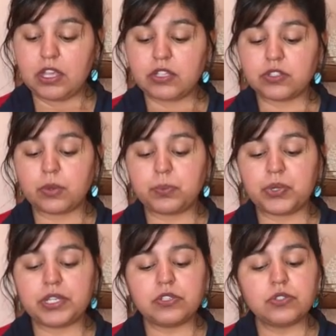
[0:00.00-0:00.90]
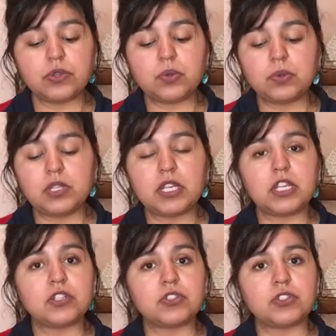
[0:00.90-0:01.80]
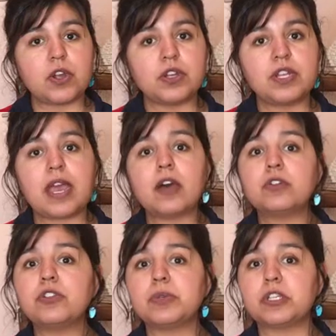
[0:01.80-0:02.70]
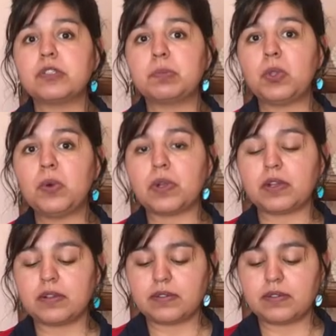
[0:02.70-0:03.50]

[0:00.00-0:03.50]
So pretty soon he started out to explore.